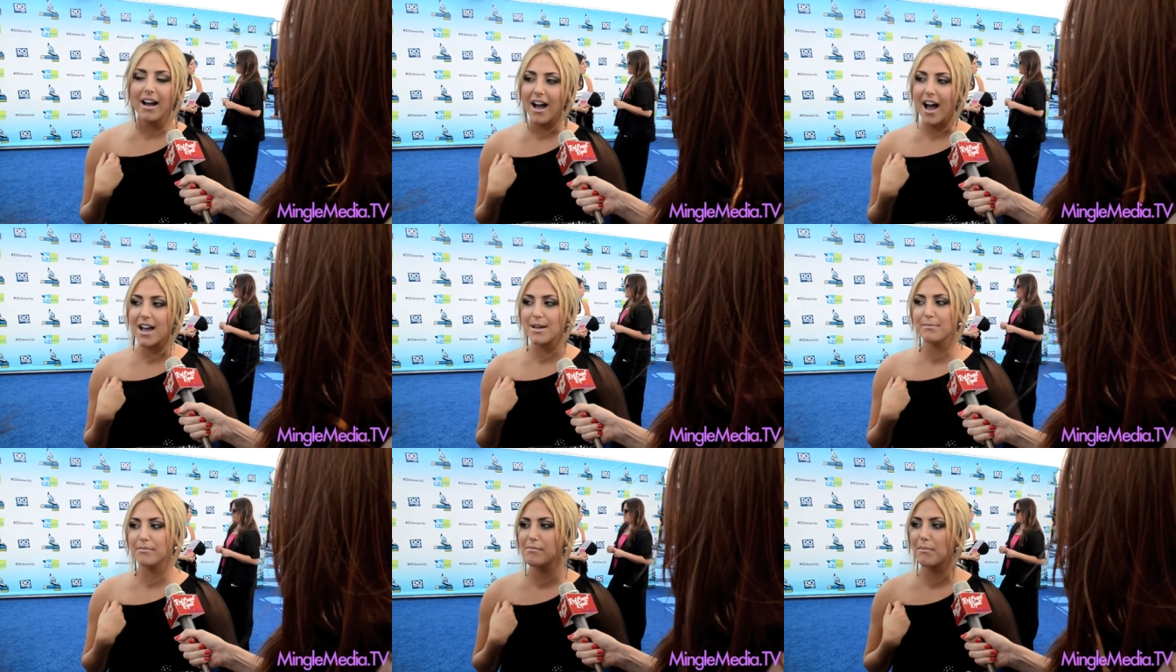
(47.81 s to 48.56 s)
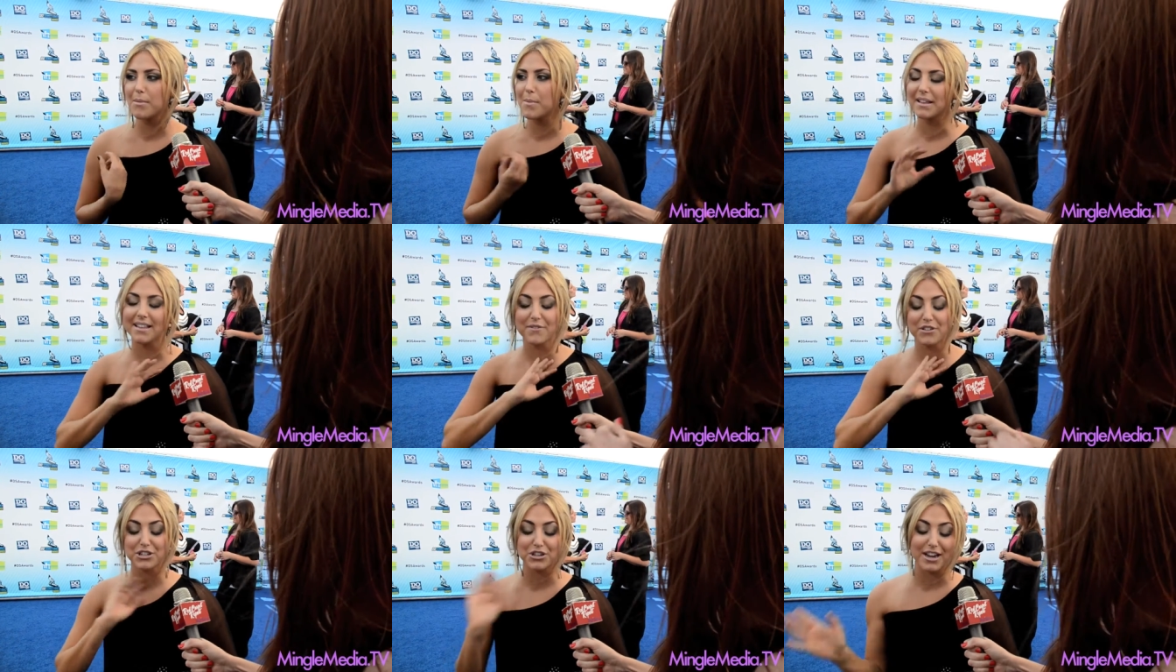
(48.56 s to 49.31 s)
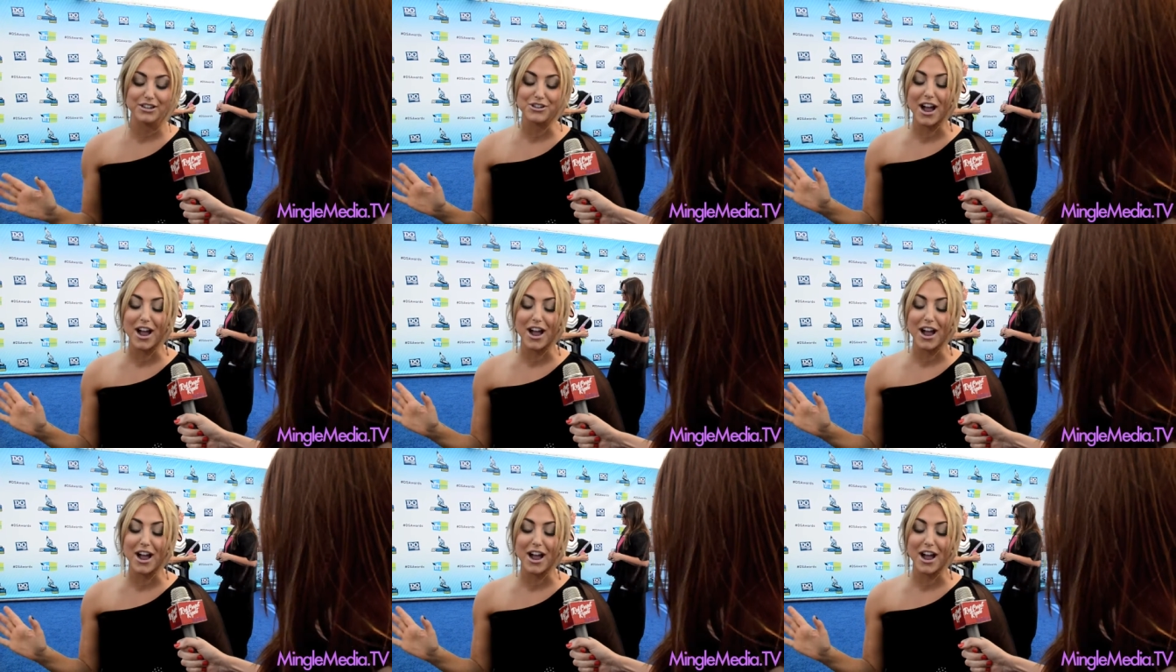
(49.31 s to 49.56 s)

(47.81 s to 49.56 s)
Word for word: I'm. My life has changed.